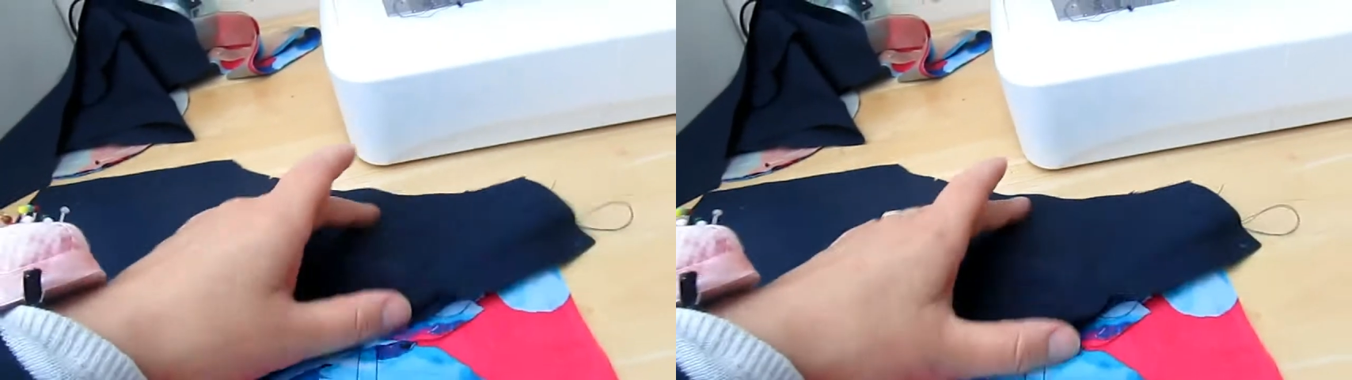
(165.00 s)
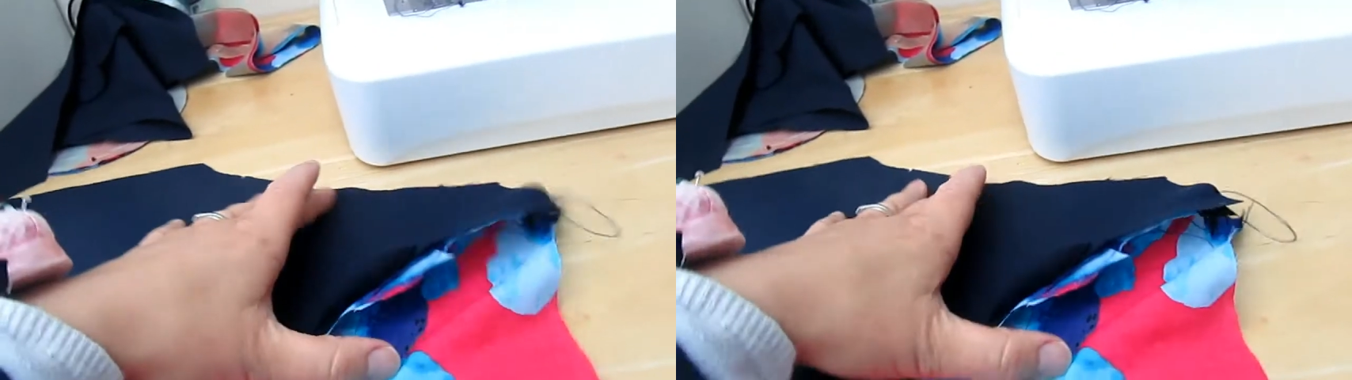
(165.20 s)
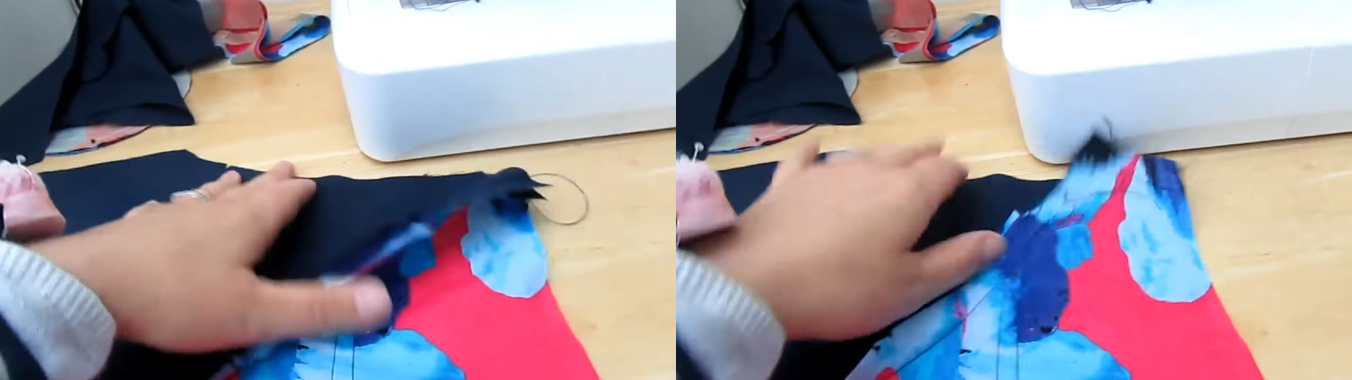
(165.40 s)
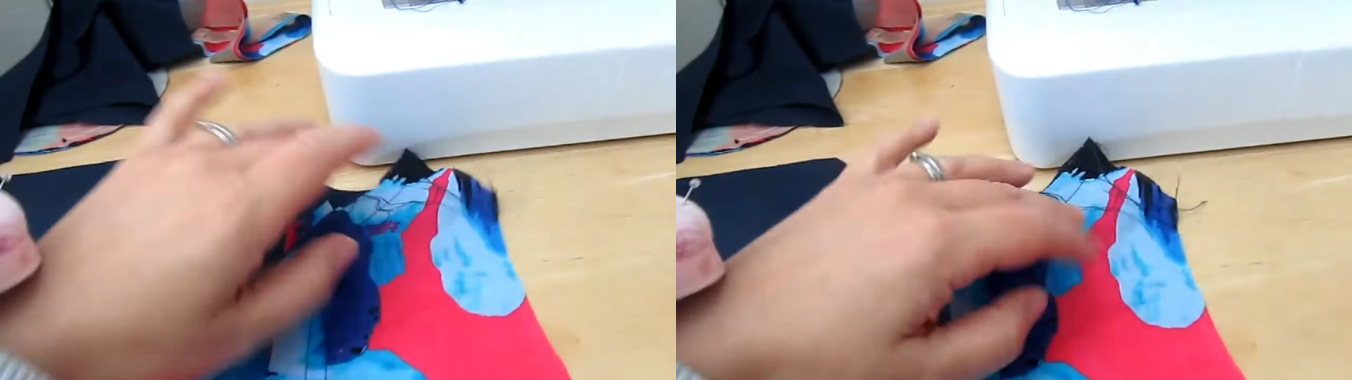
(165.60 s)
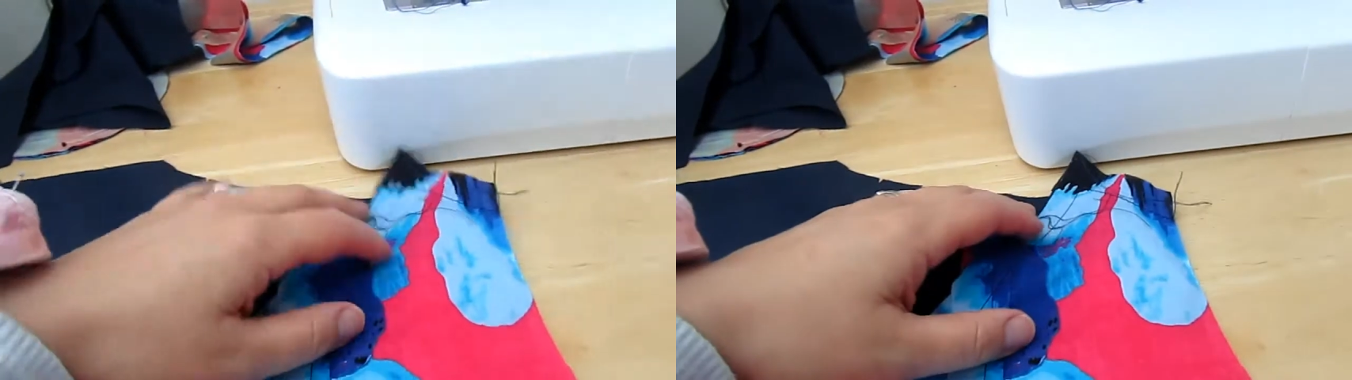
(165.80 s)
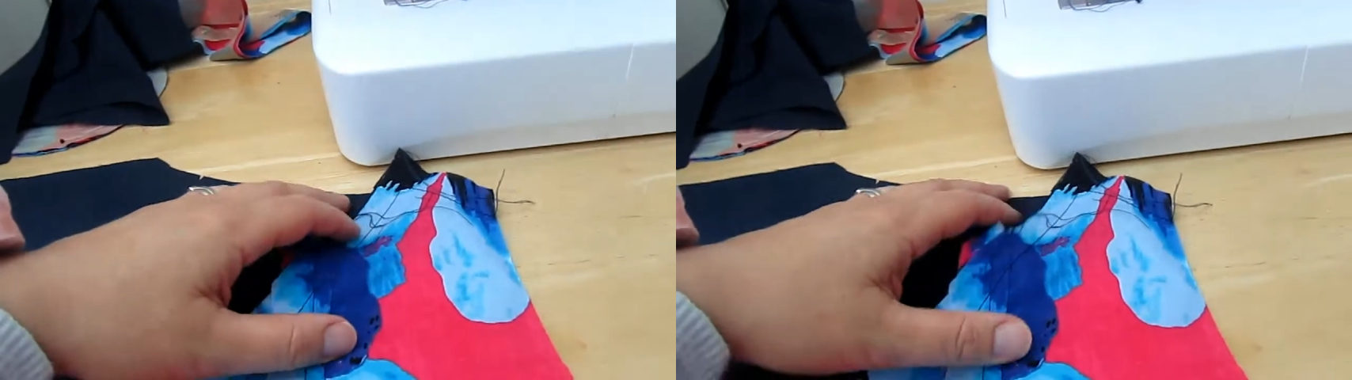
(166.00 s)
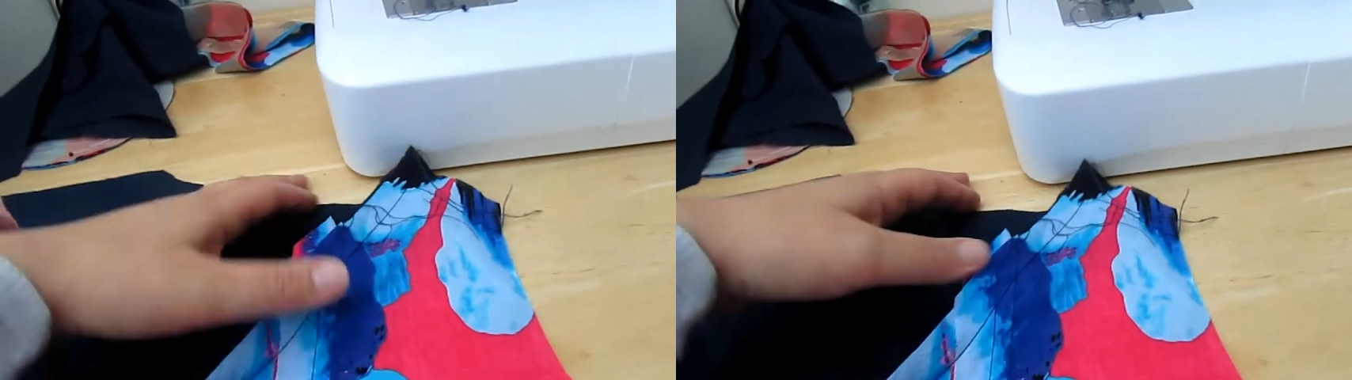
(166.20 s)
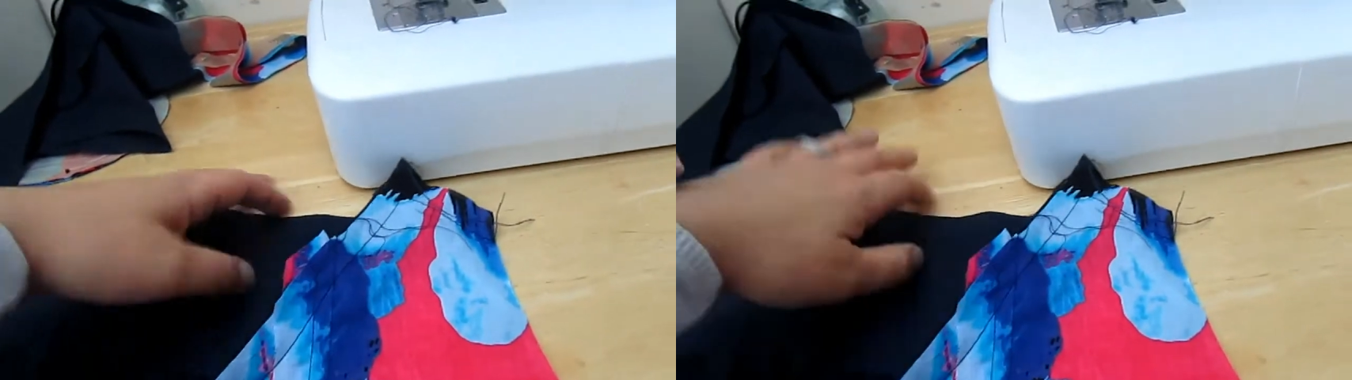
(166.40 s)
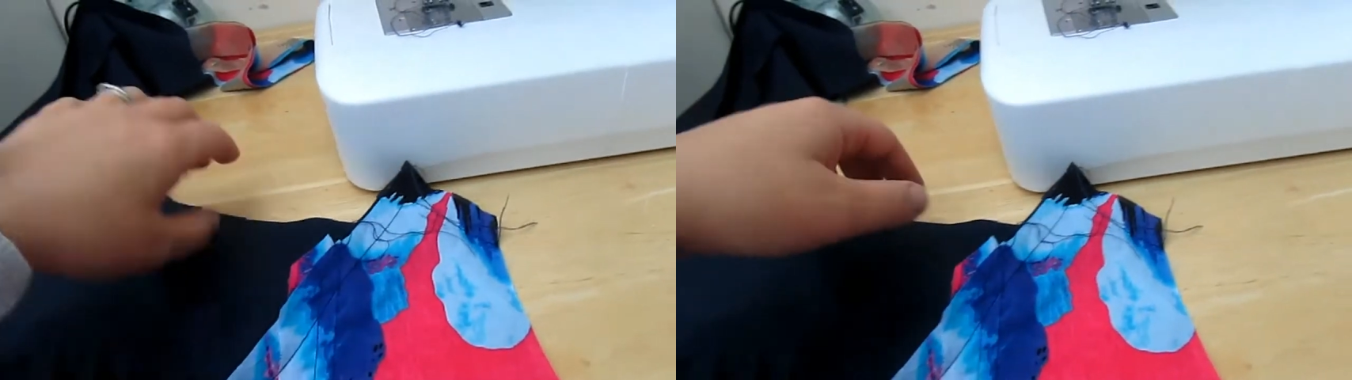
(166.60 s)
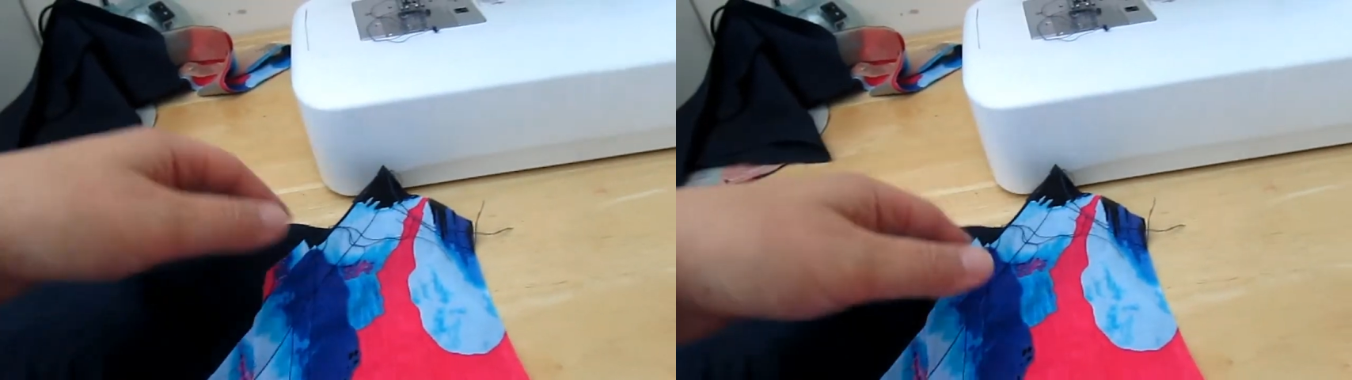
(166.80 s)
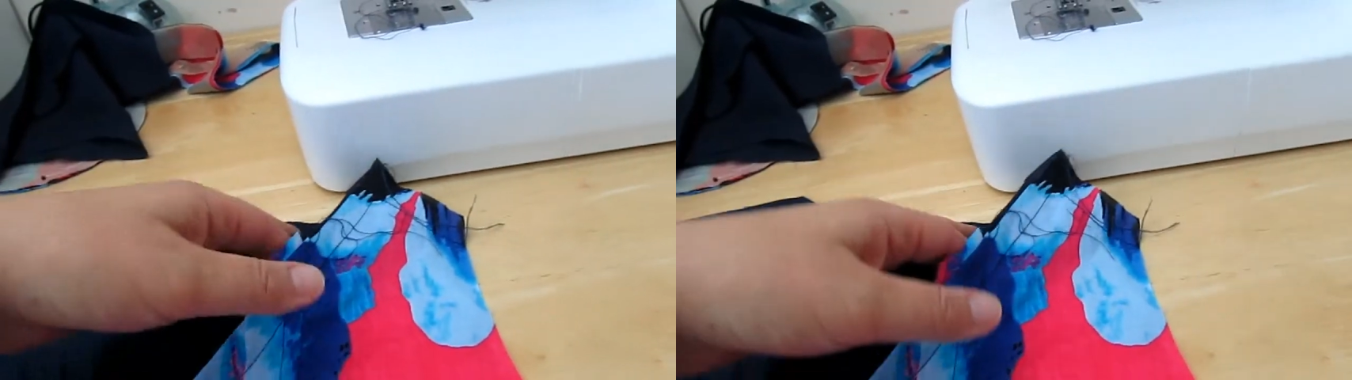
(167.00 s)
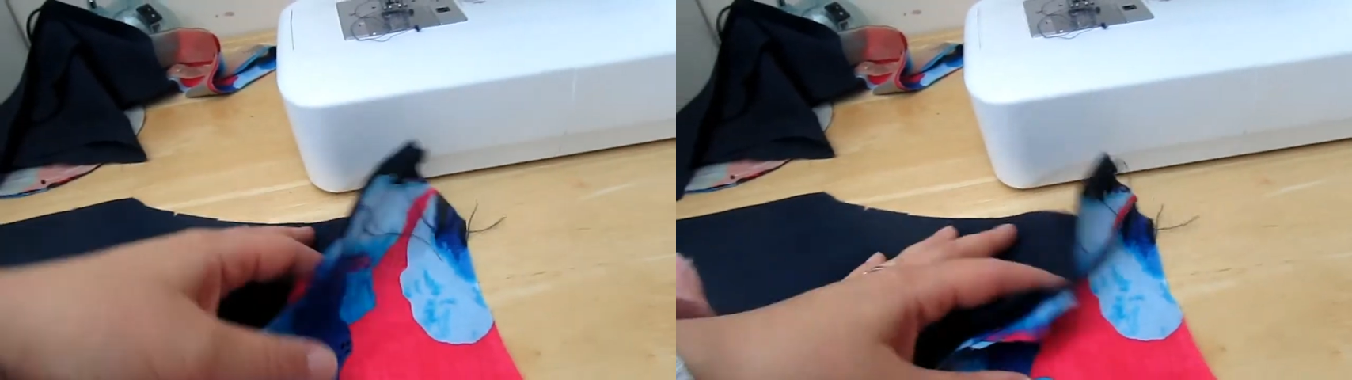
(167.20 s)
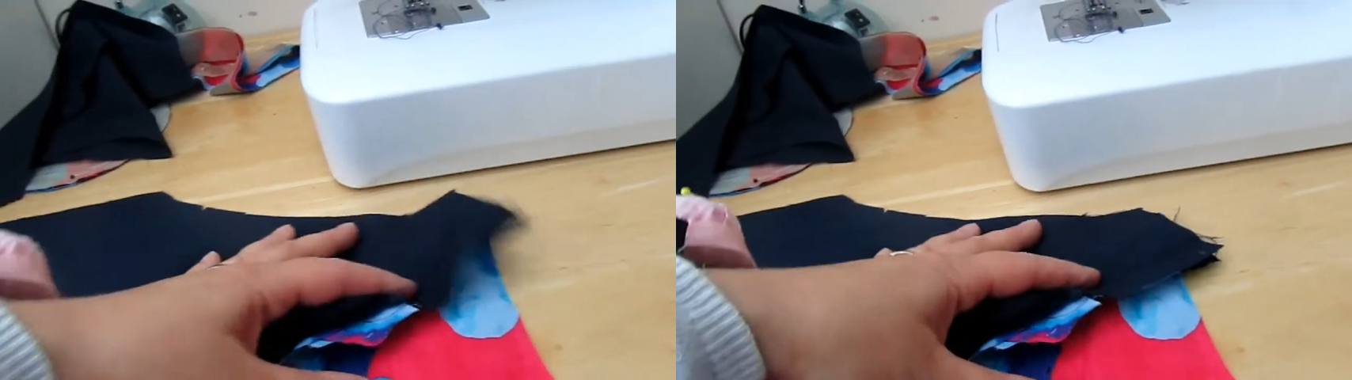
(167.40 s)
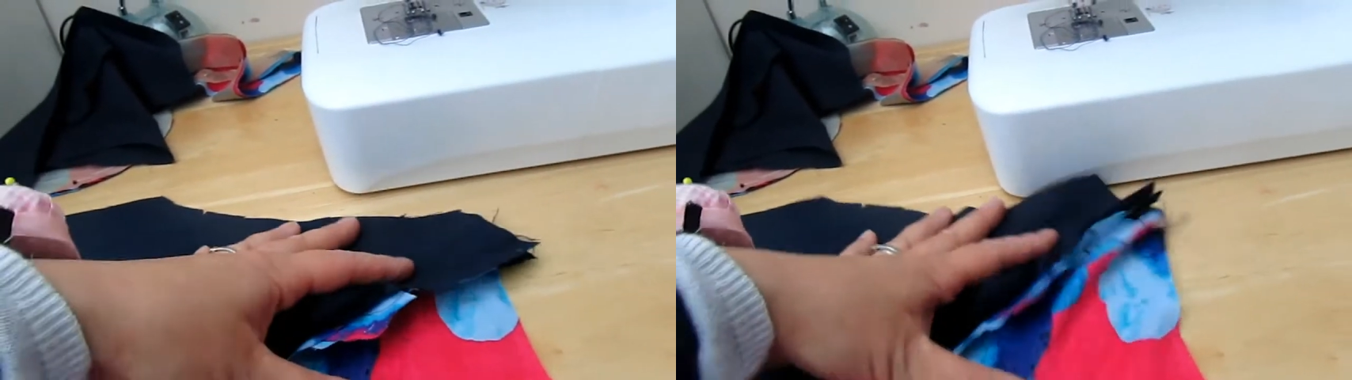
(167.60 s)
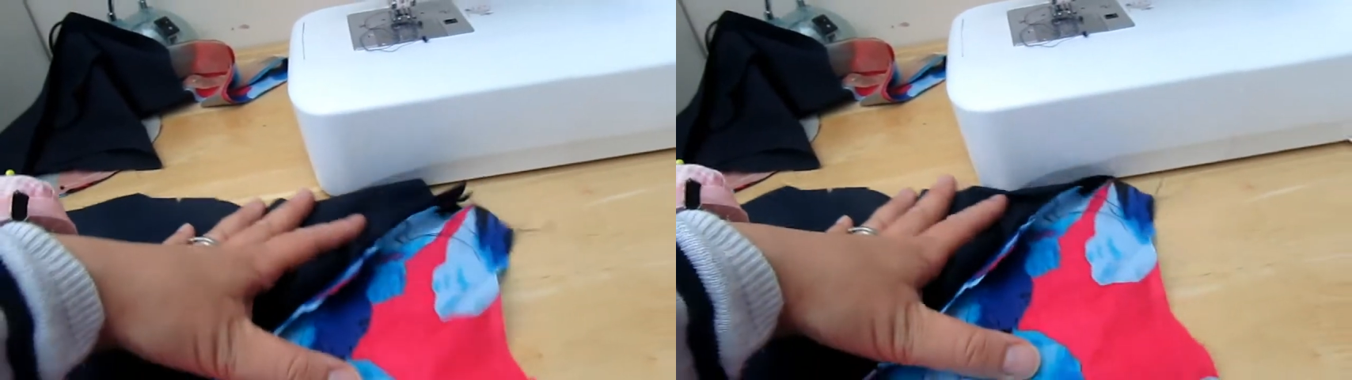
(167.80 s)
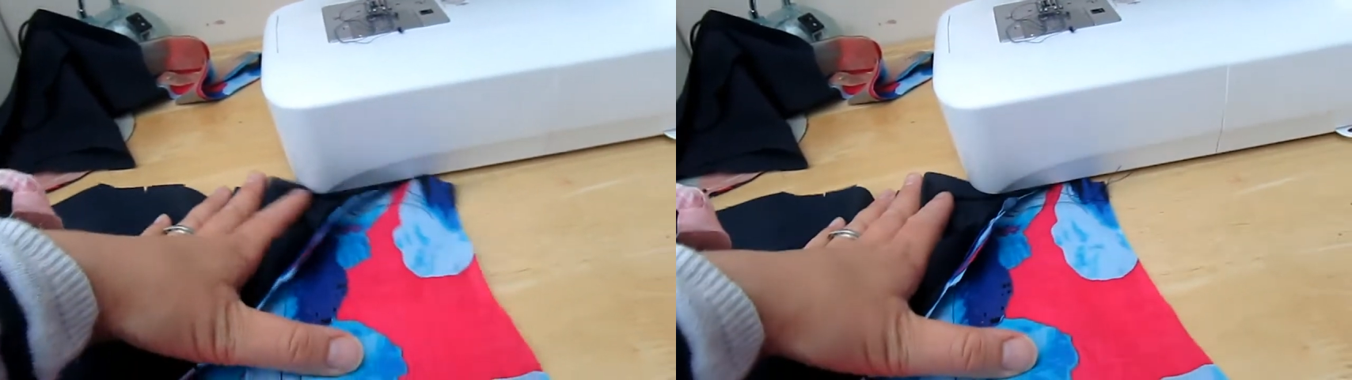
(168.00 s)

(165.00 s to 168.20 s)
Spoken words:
(no speaker visible)